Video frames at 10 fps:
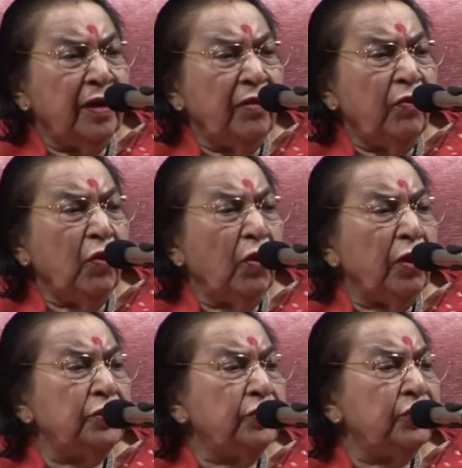we
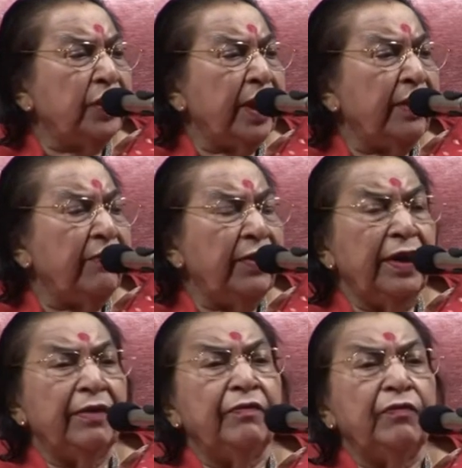all should have
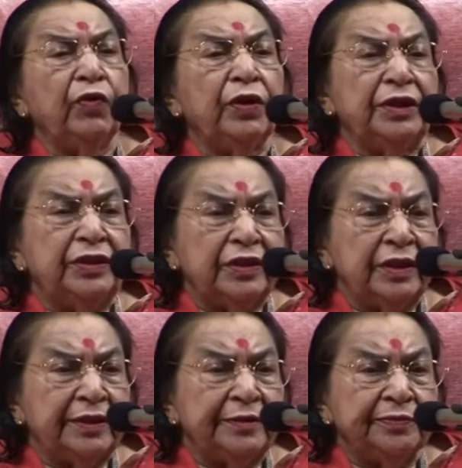love for each other.